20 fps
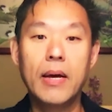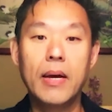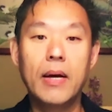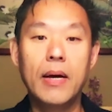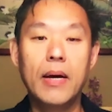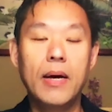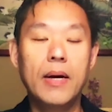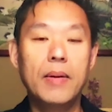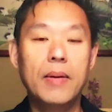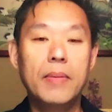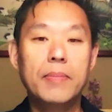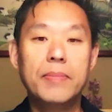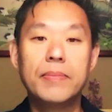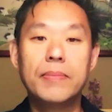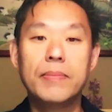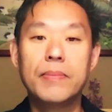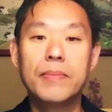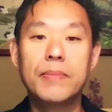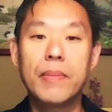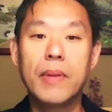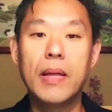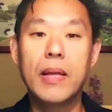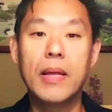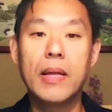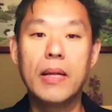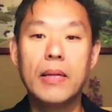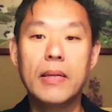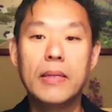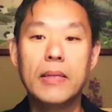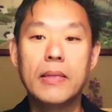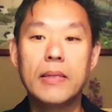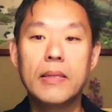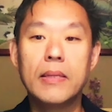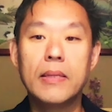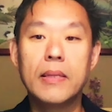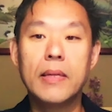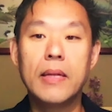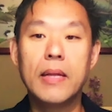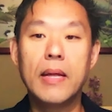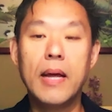Um,
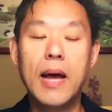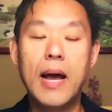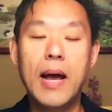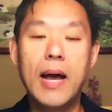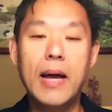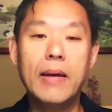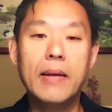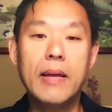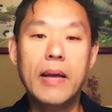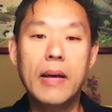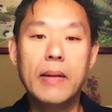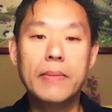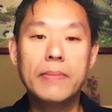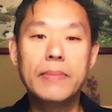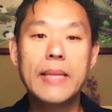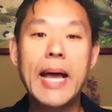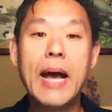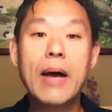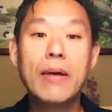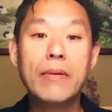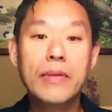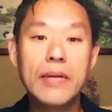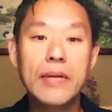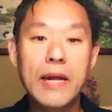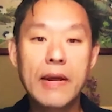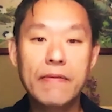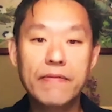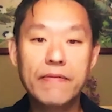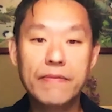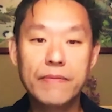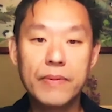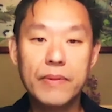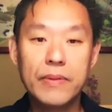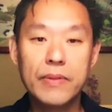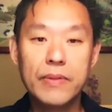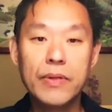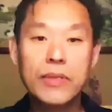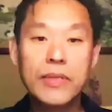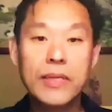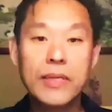I now that I've
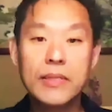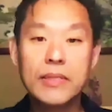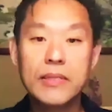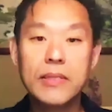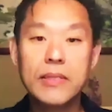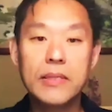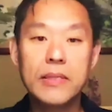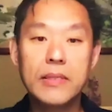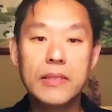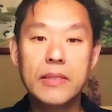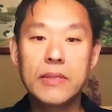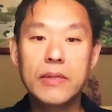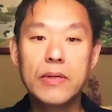looked into,